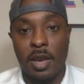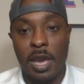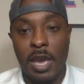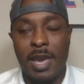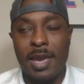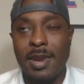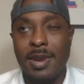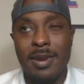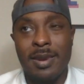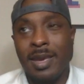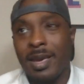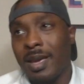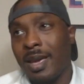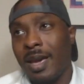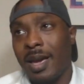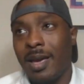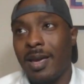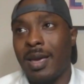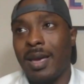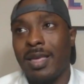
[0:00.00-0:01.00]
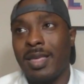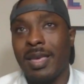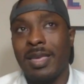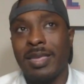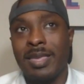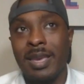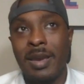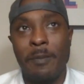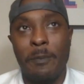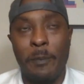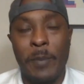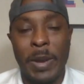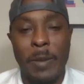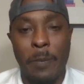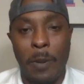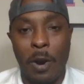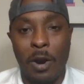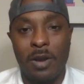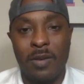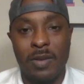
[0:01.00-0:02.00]
And I think a big
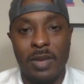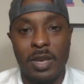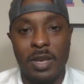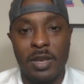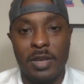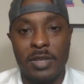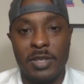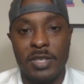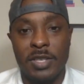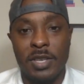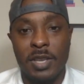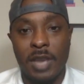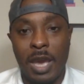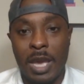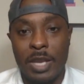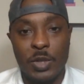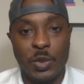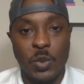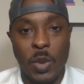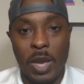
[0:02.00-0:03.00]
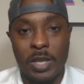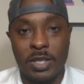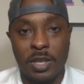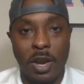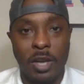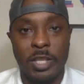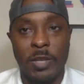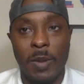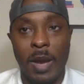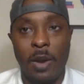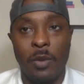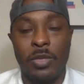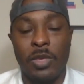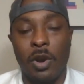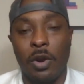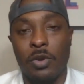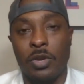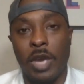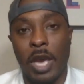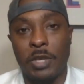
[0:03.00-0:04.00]
part of it is, as I talked about with
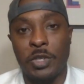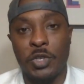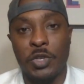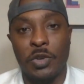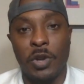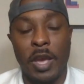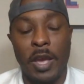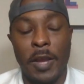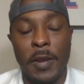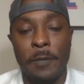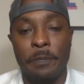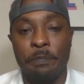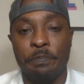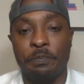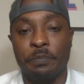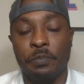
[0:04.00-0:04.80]
y'all yesterday,